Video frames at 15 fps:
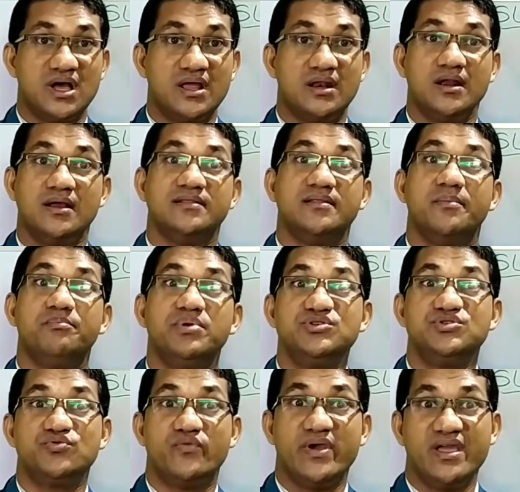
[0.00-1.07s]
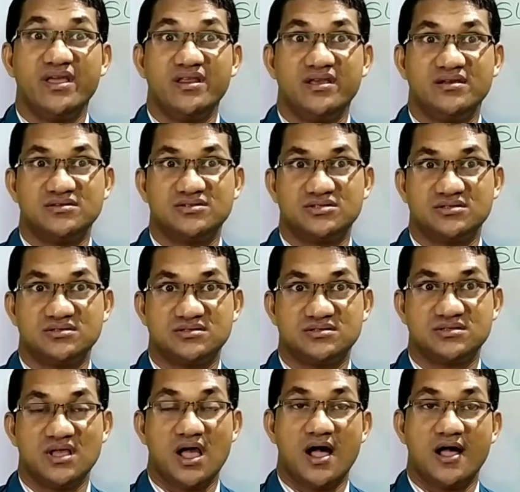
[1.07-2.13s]
and the pitch
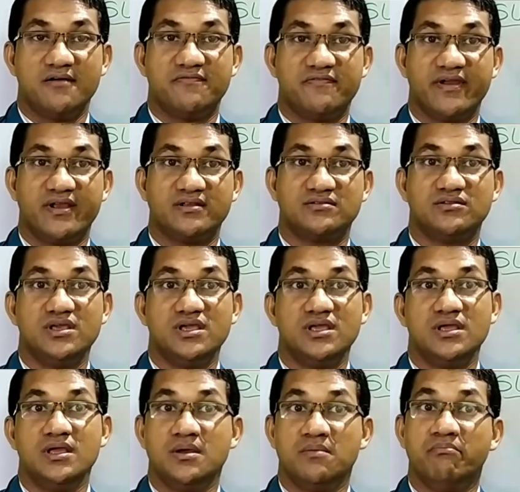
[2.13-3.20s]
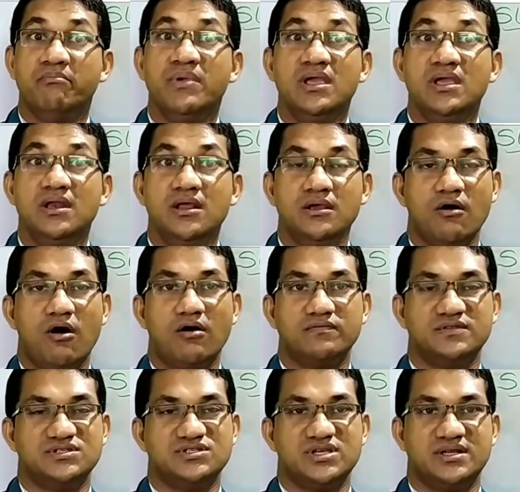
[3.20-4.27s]
variations affect the meaning
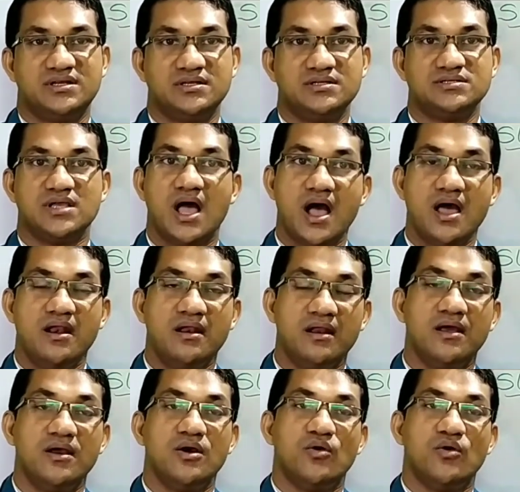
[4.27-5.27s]
of the sentence, and